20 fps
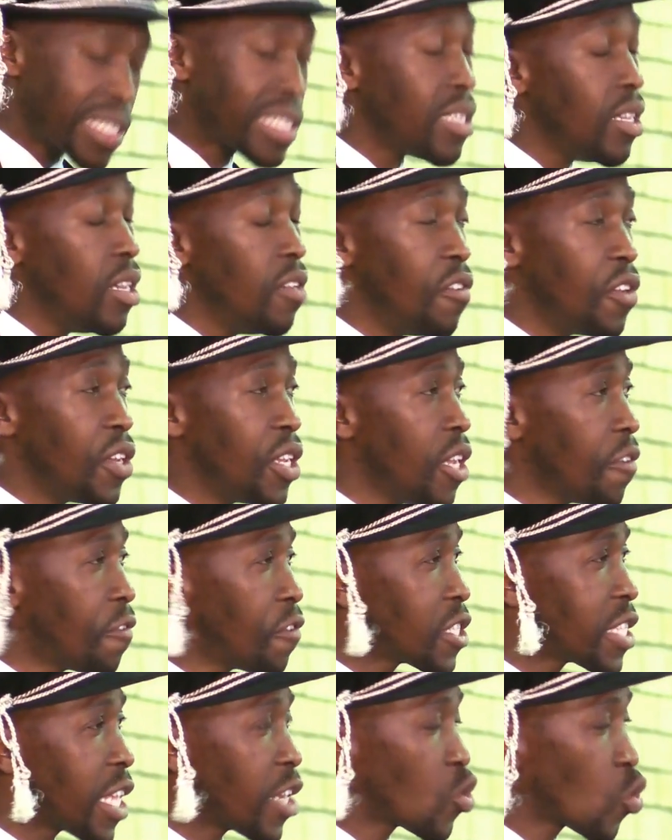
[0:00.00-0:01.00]
even if it's a
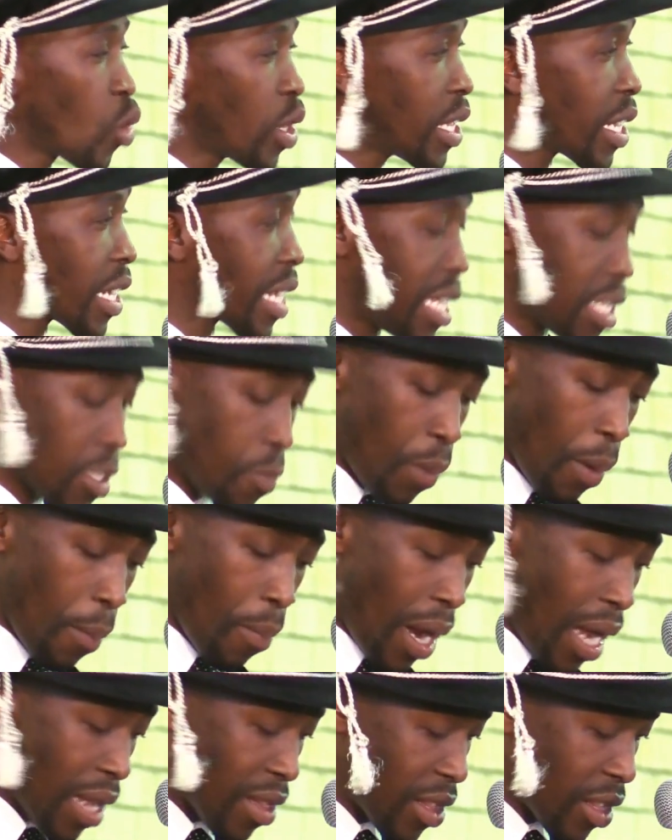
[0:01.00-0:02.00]
20 rands per
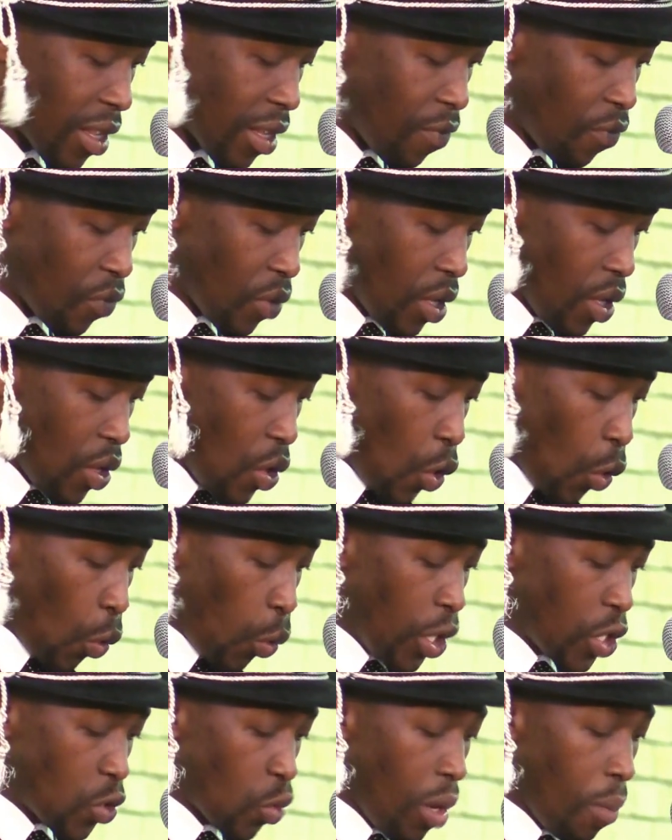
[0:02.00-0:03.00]
month, which
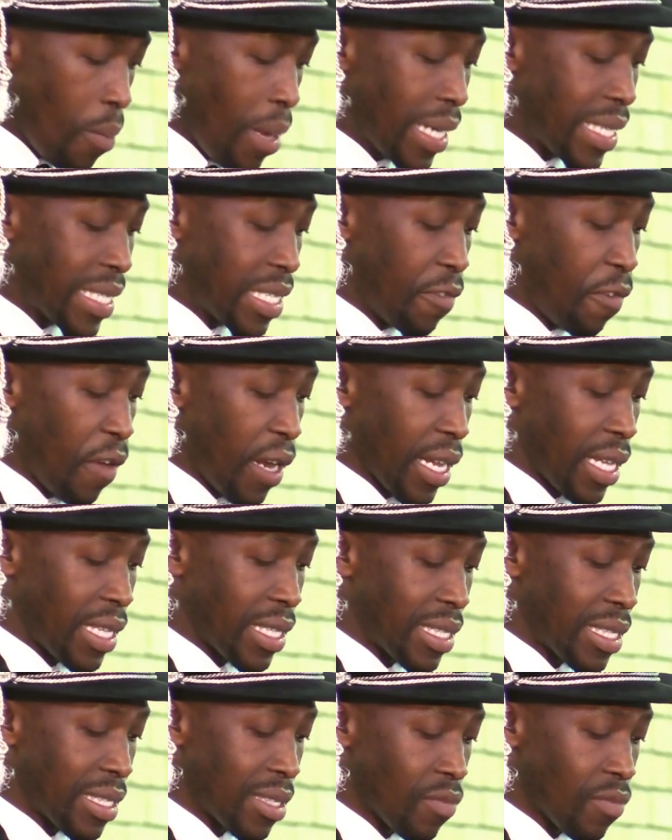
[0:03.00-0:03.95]
will make difference.